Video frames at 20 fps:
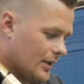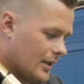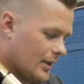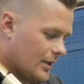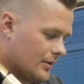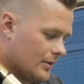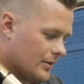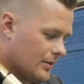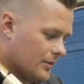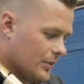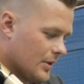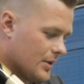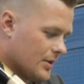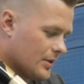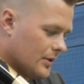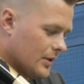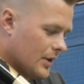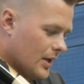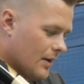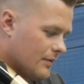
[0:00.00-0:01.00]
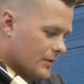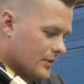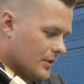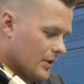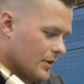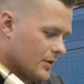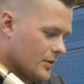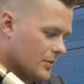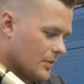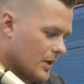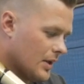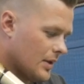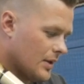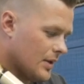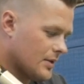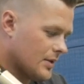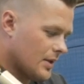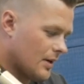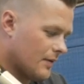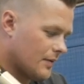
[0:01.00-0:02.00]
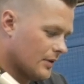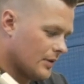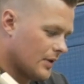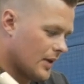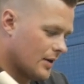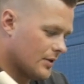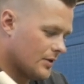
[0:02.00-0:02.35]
and then recently I've started swinging this after